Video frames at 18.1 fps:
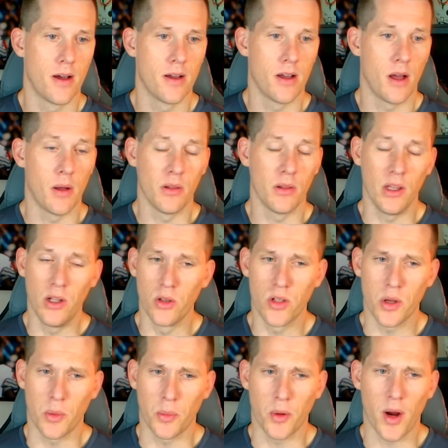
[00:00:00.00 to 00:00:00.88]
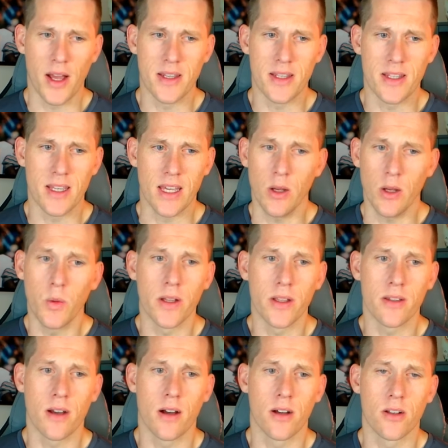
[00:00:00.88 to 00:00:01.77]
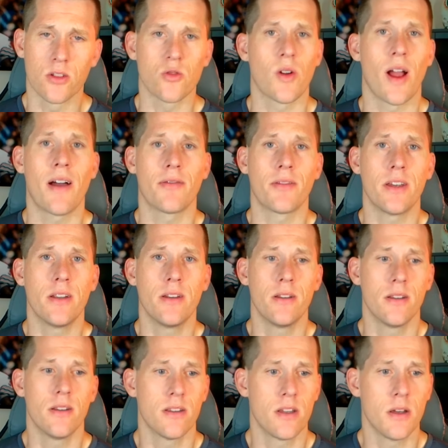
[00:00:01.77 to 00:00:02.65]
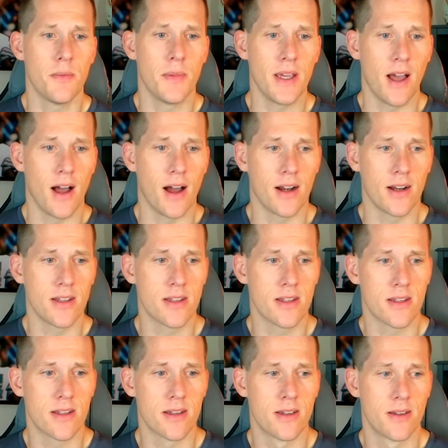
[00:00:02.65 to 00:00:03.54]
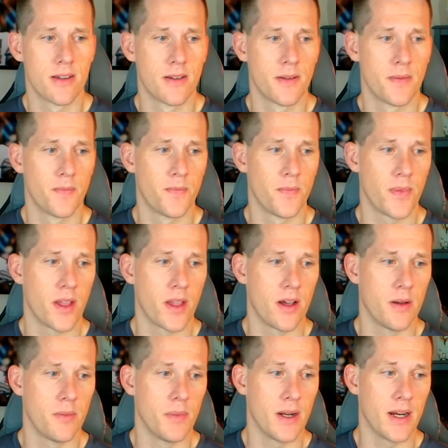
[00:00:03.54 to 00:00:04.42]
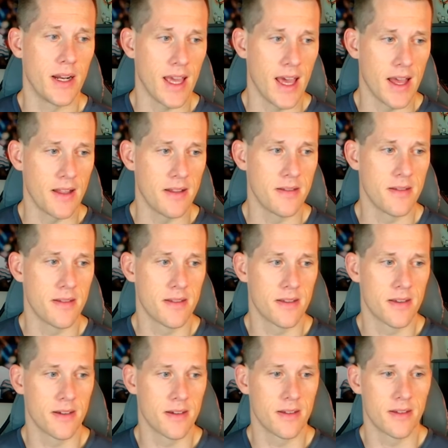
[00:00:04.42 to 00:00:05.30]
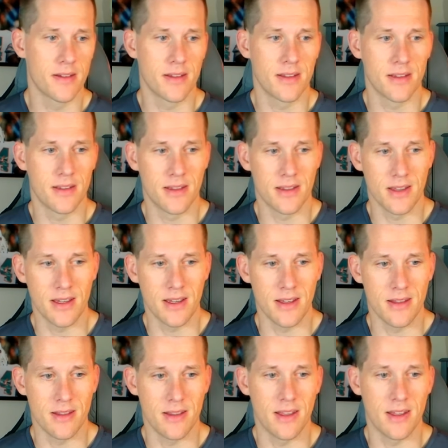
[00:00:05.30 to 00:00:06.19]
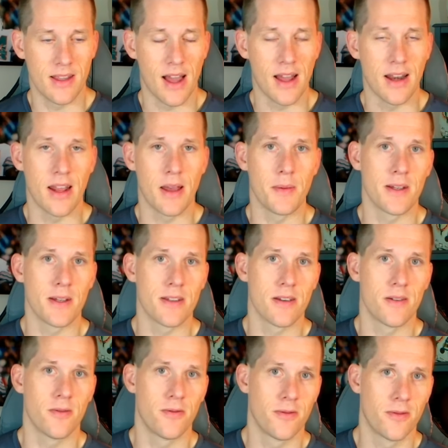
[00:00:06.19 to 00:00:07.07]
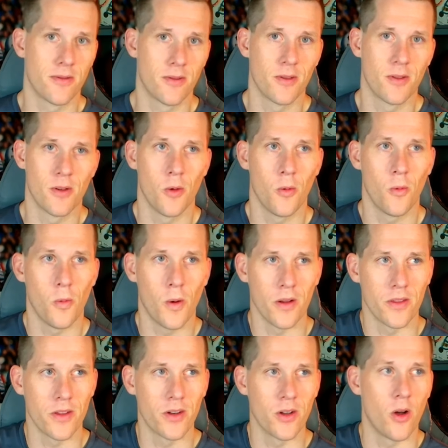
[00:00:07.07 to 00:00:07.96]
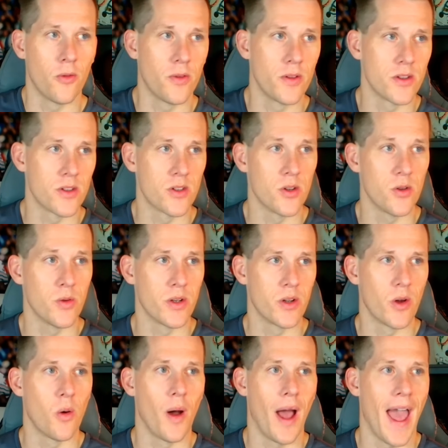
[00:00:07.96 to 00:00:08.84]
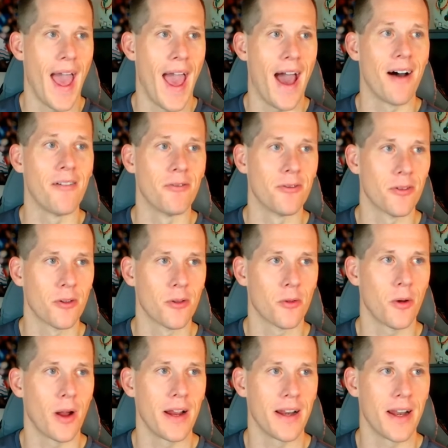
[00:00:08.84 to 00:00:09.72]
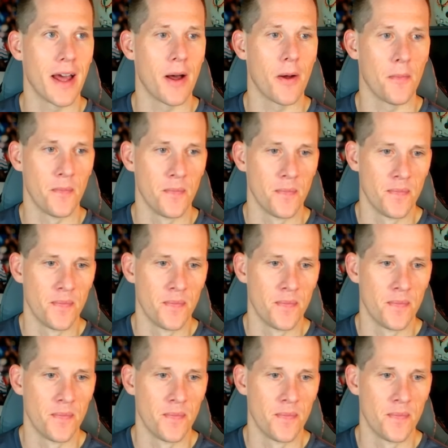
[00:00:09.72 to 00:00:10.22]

A little surprised he went undrafted, to be honest. But again, the dynamics of where the Dolphins do and don't have right now